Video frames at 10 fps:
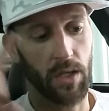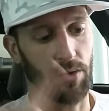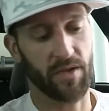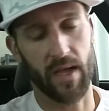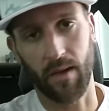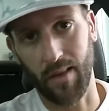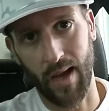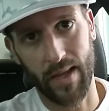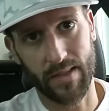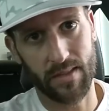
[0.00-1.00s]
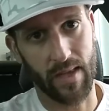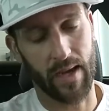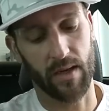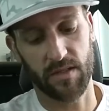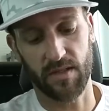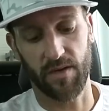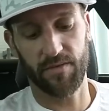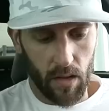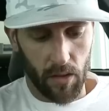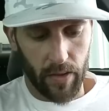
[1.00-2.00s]
your tail lights, that kind of
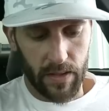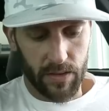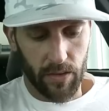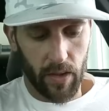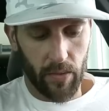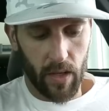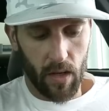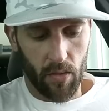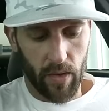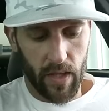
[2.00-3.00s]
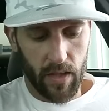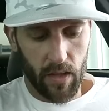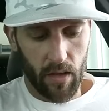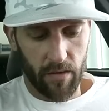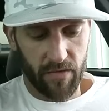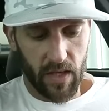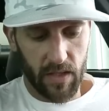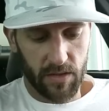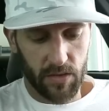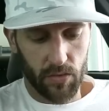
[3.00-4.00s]
stuff. All right, so here we are, we're in here. If you
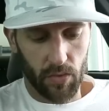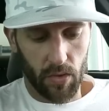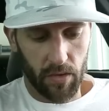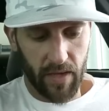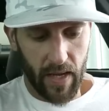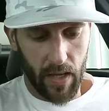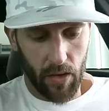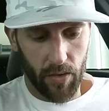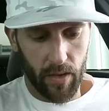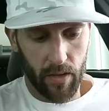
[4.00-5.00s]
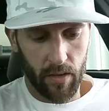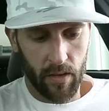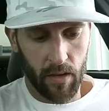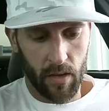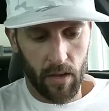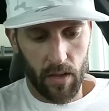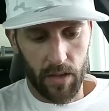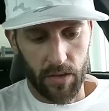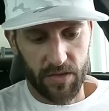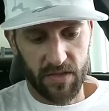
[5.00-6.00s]
guys scroll down,
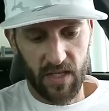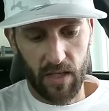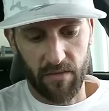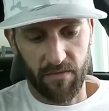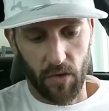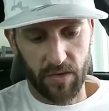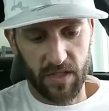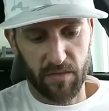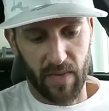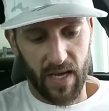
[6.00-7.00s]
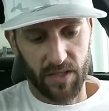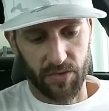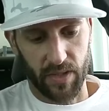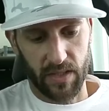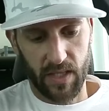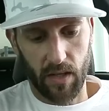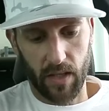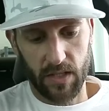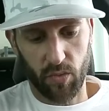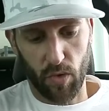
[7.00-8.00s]
You'll see voltage monitoring,
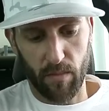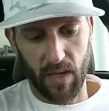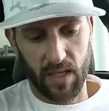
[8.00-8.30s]
taillights warm